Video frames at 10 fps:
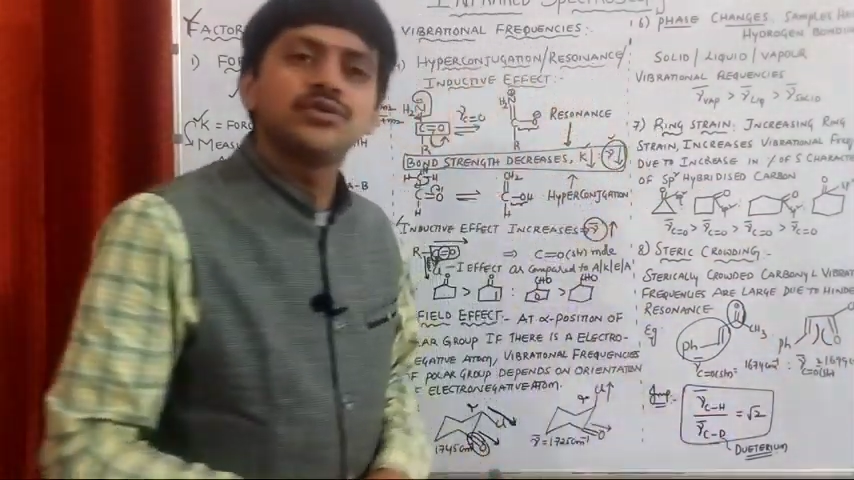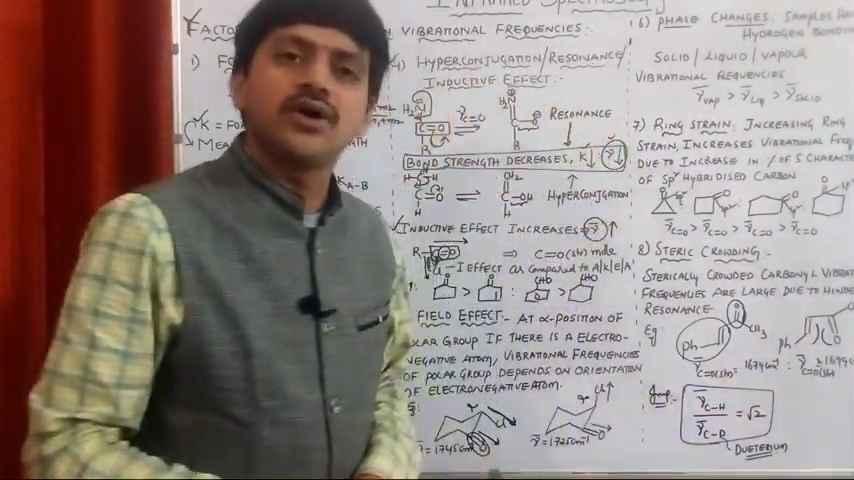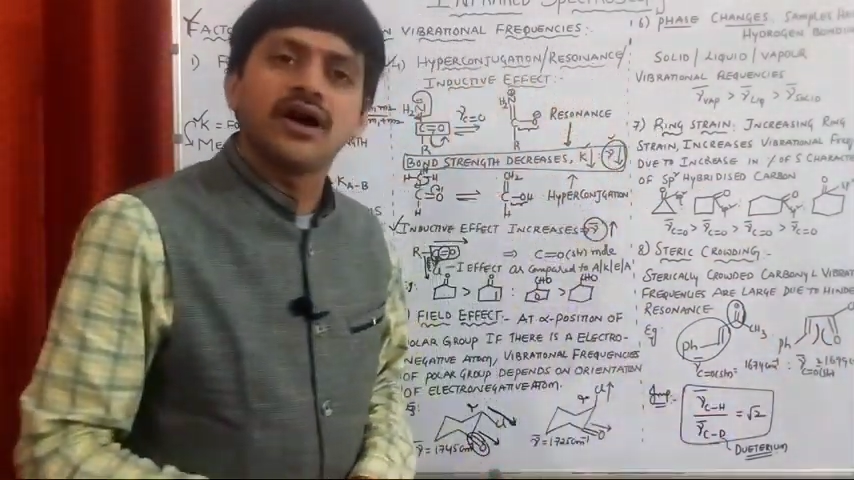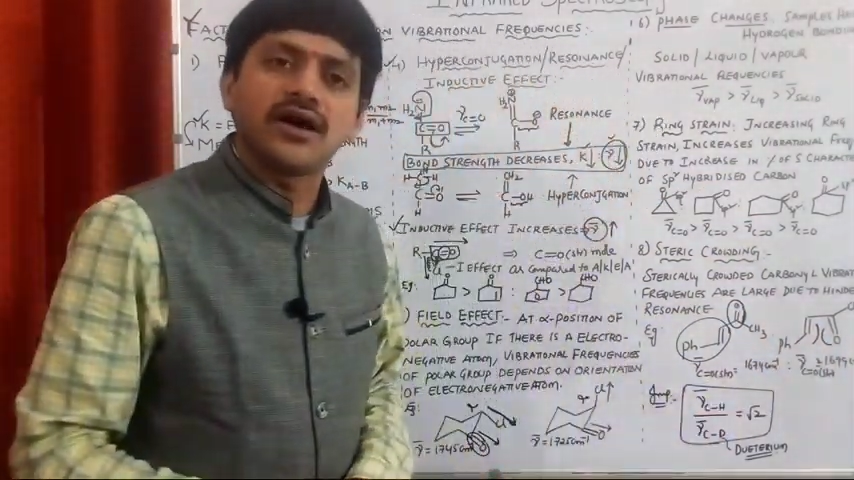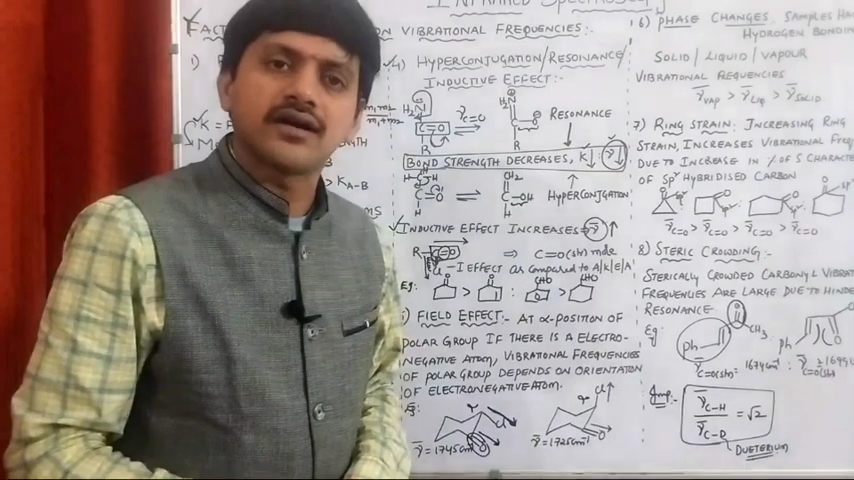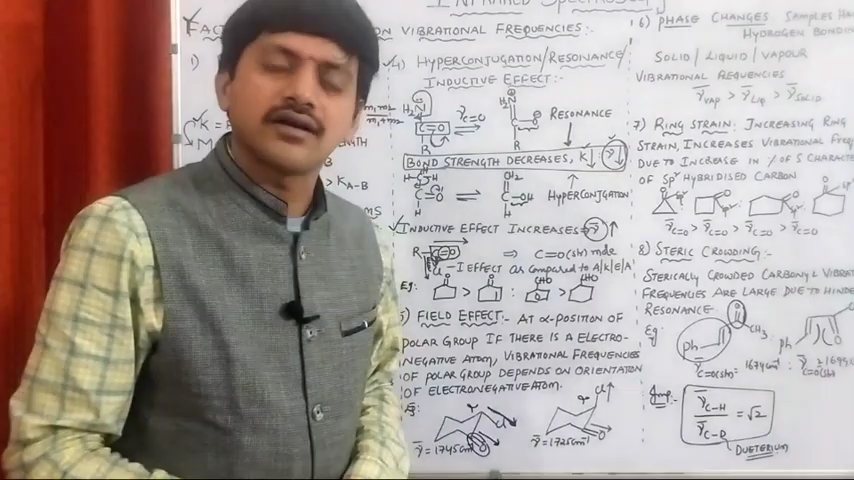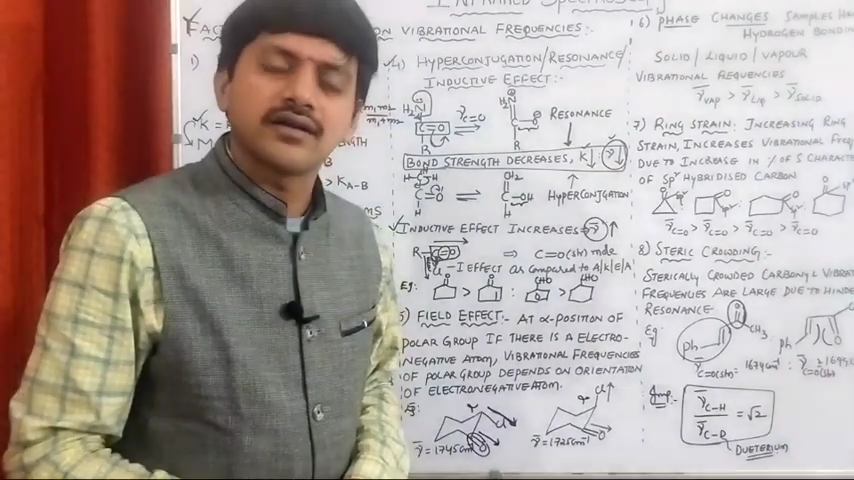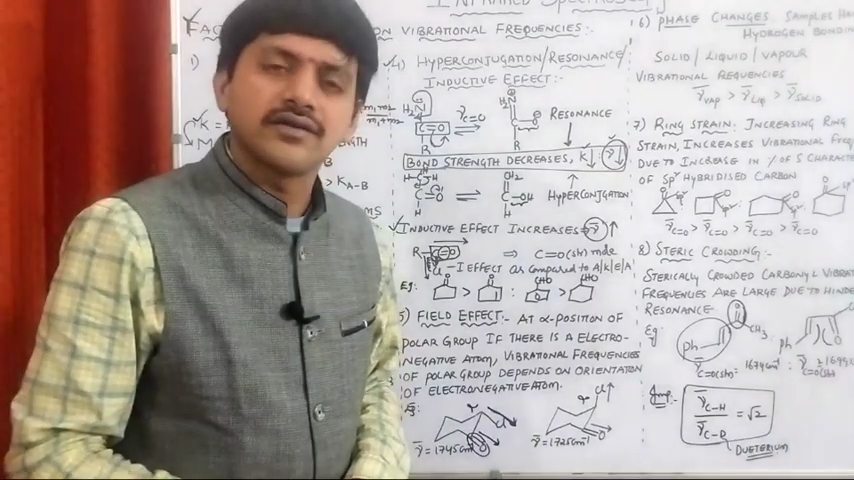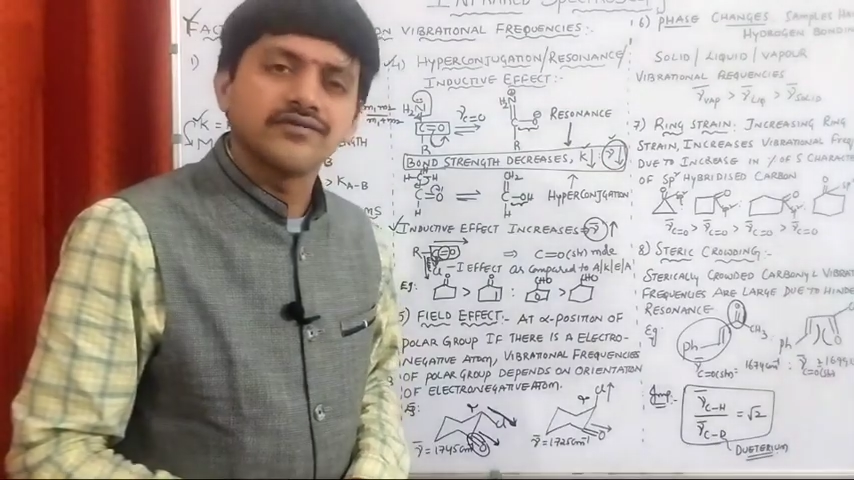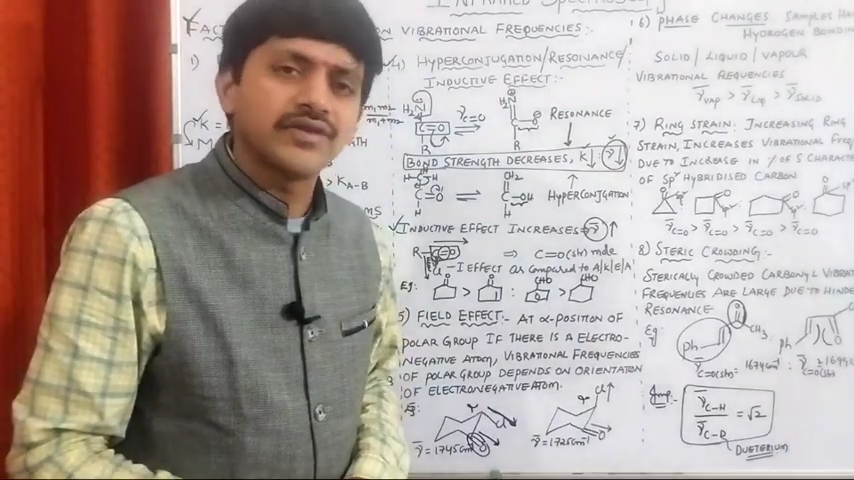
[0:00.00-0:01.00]
two are
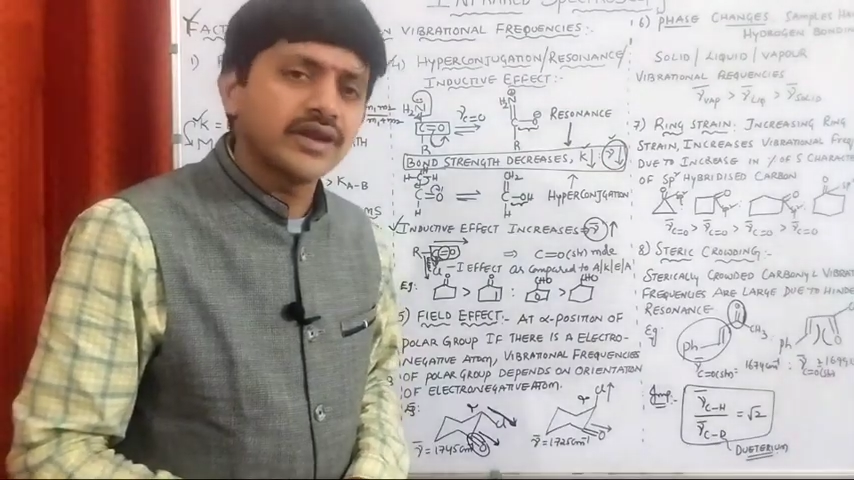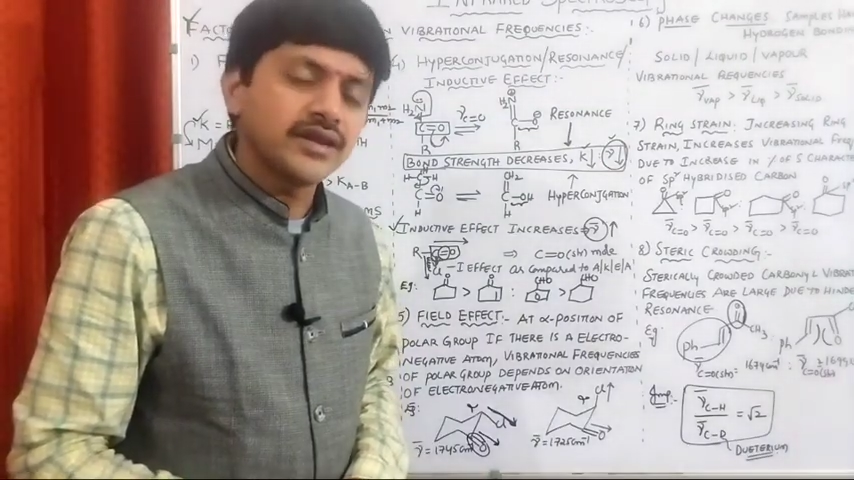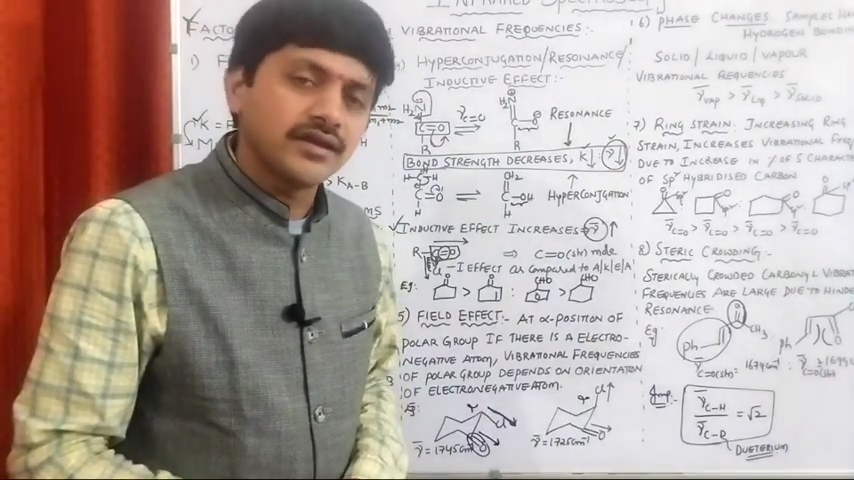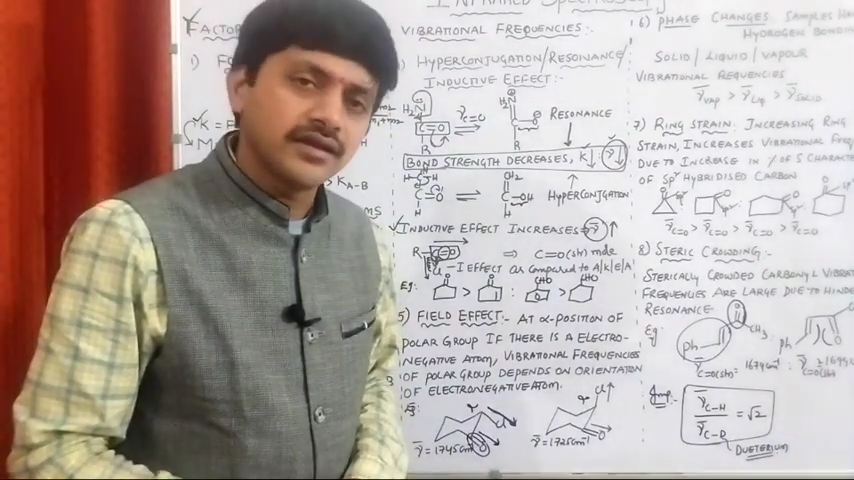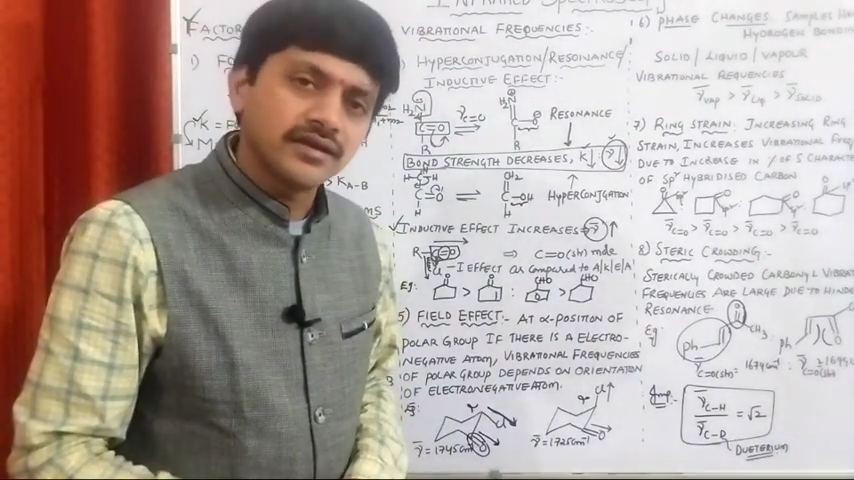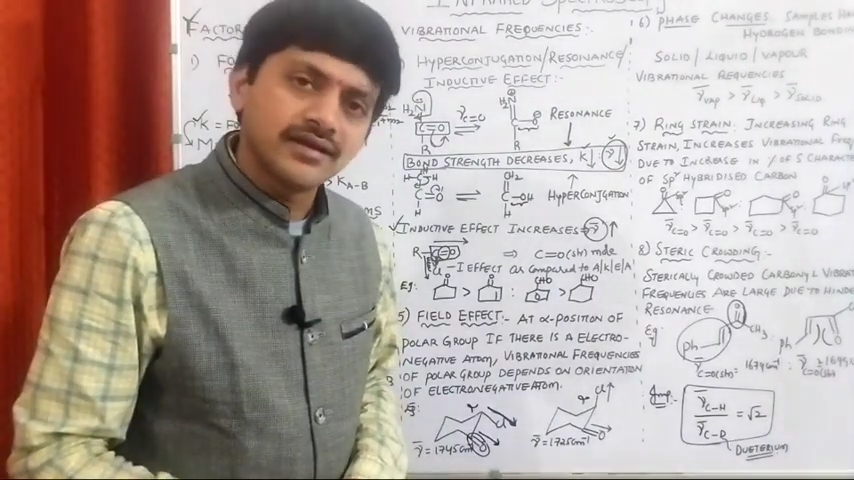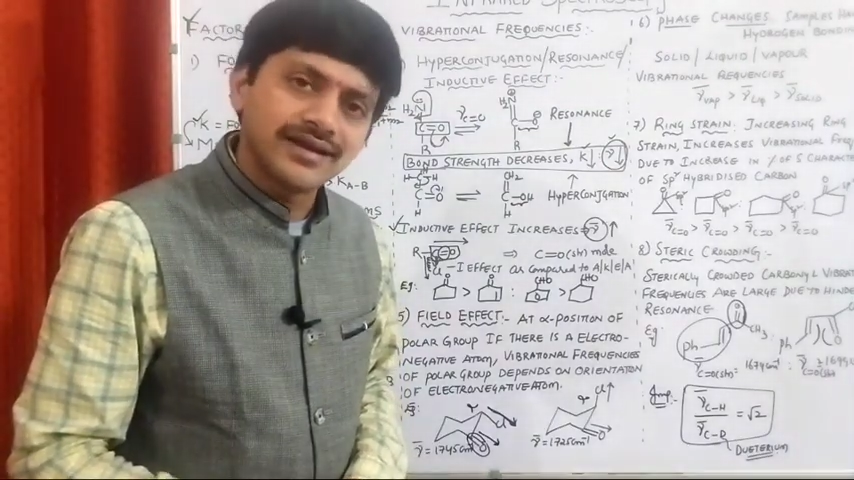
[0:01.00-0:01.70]
very